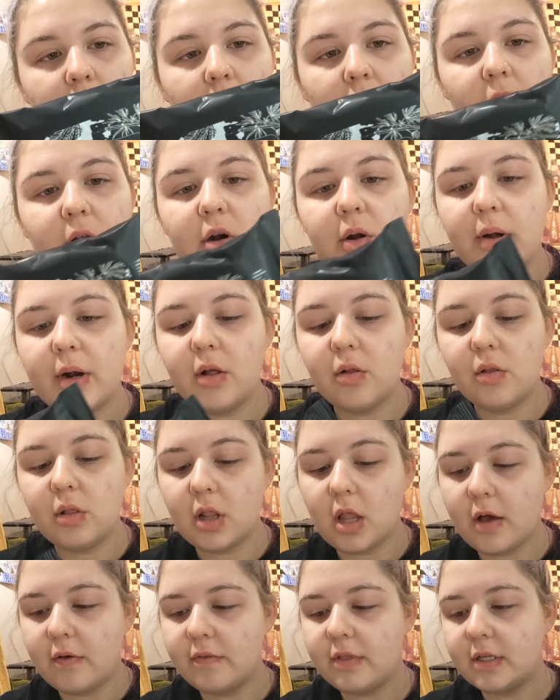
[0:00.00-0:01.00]
I don't know, I don't
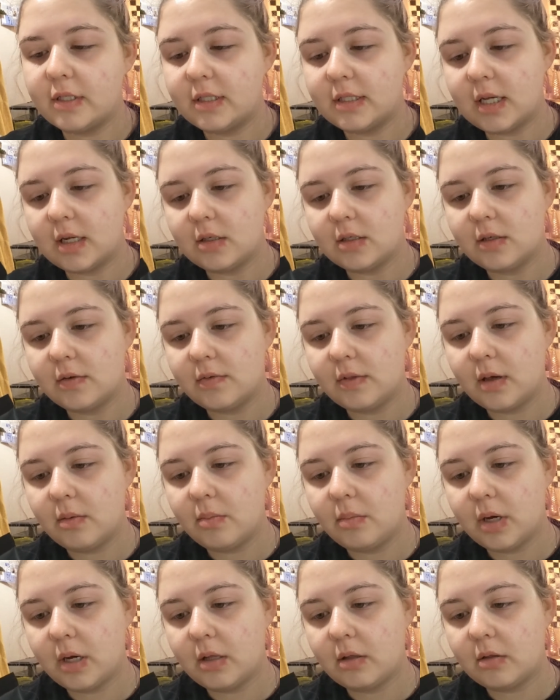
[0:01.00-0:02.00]
love the scent of
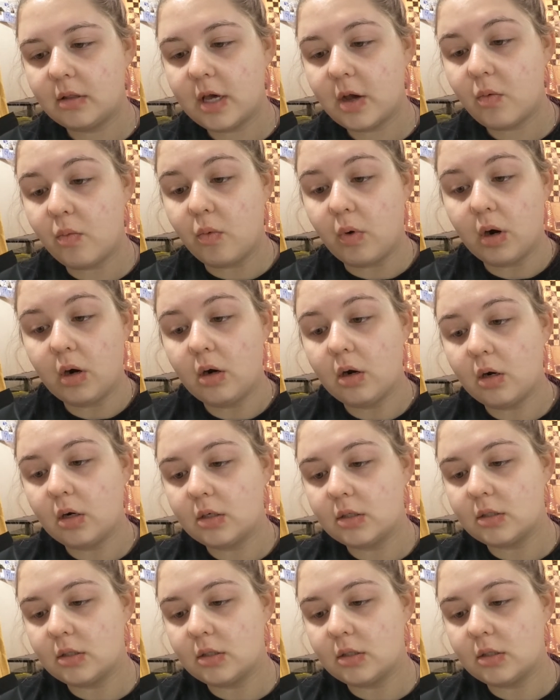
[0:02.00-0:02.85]
them, but they work.